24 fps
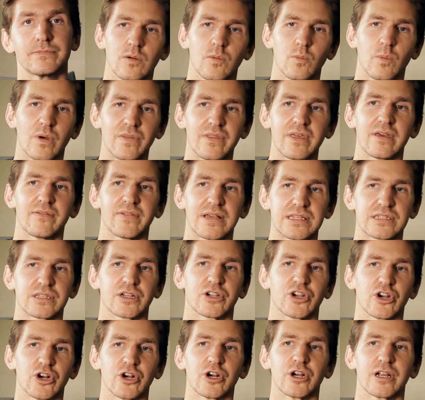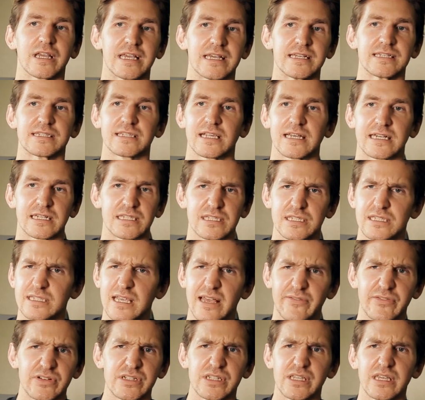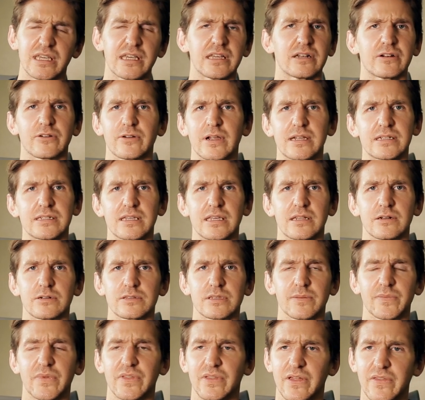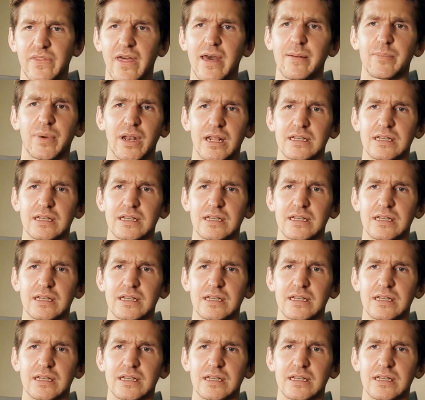When the events occur, he's 17 or 18 or something like that,